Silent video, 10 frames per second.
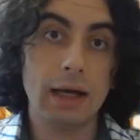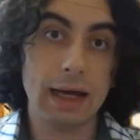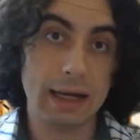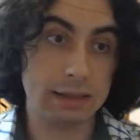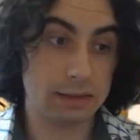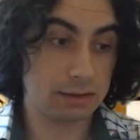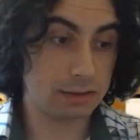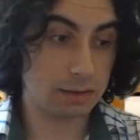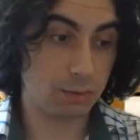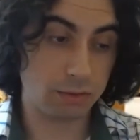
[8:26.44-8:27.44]

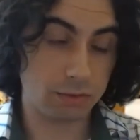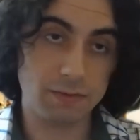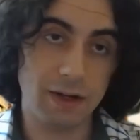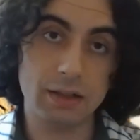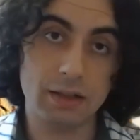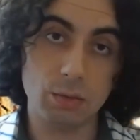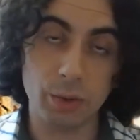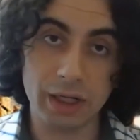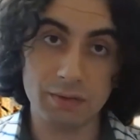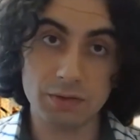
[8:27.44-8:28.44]
as one of the final
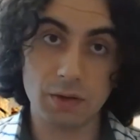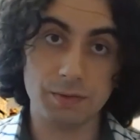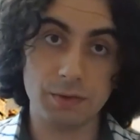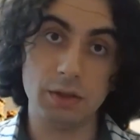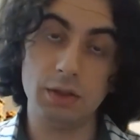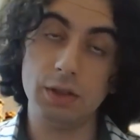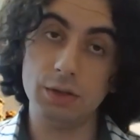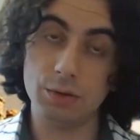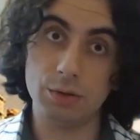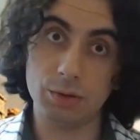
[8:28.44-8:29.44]
waves of the
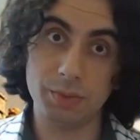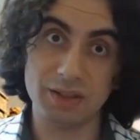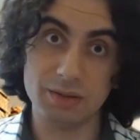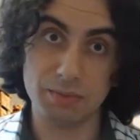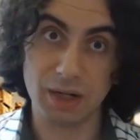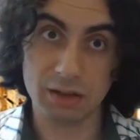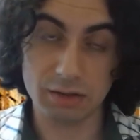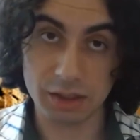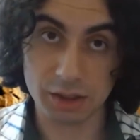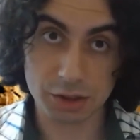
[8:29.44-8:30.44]
Indo-European
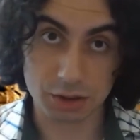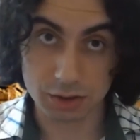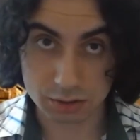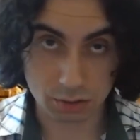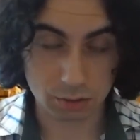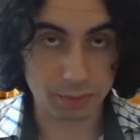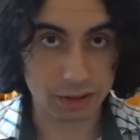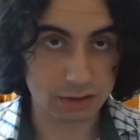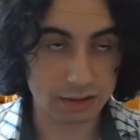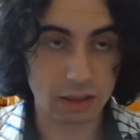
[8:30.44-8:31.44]
migrations,
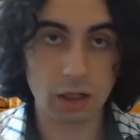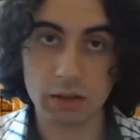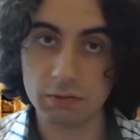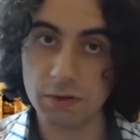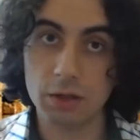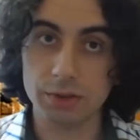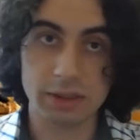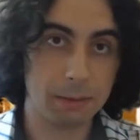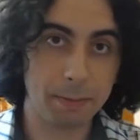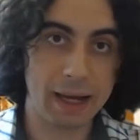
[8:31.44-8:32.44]
because they kind of follow the
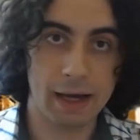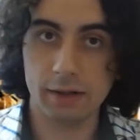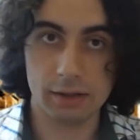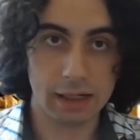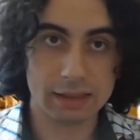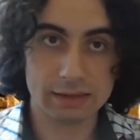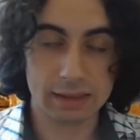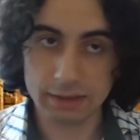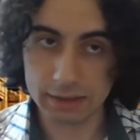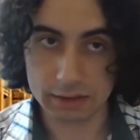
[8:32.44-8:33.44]
same pattern as
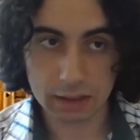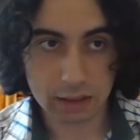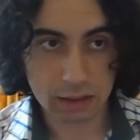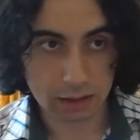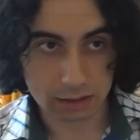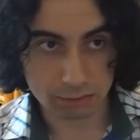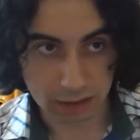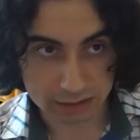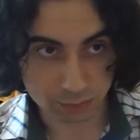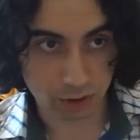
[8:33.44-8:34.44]
they did. And
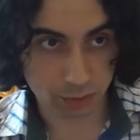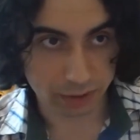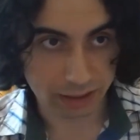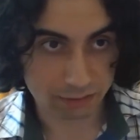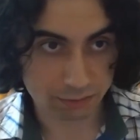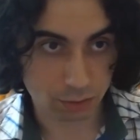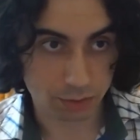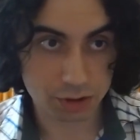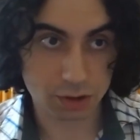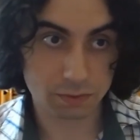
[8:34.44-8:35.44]
that's why we have so
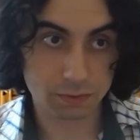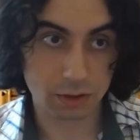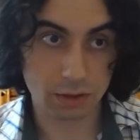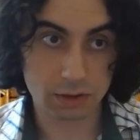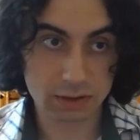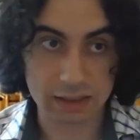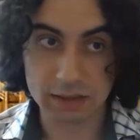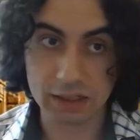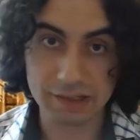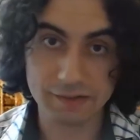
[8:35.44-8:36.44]
much of the
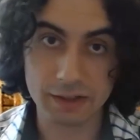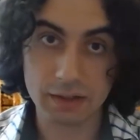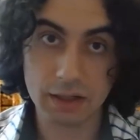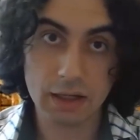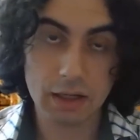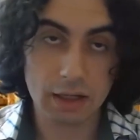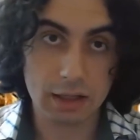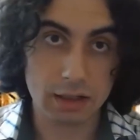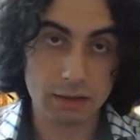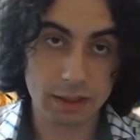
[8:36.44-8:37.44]
Scandinavian
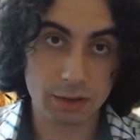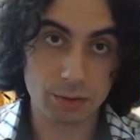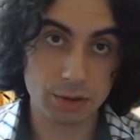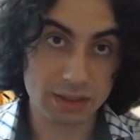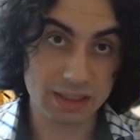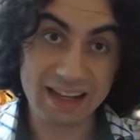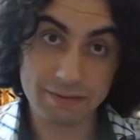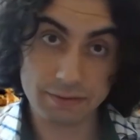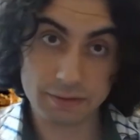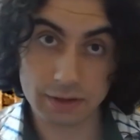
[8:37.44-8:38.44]
records
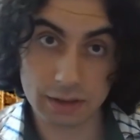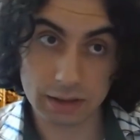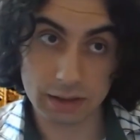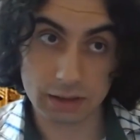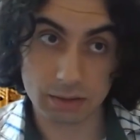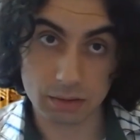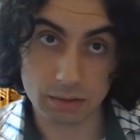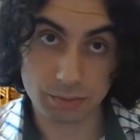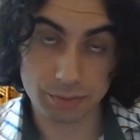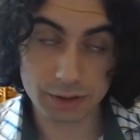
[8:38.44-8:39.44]
left in
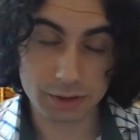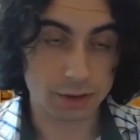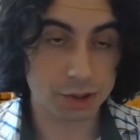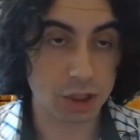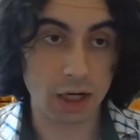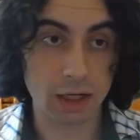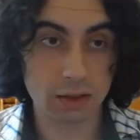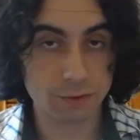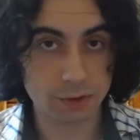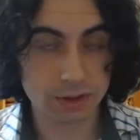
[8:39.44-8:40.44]
British
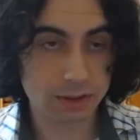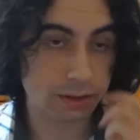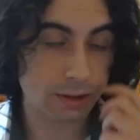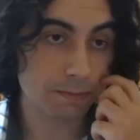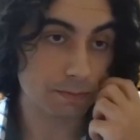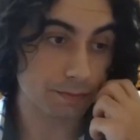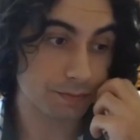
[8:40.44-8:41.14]
Isles, for instance.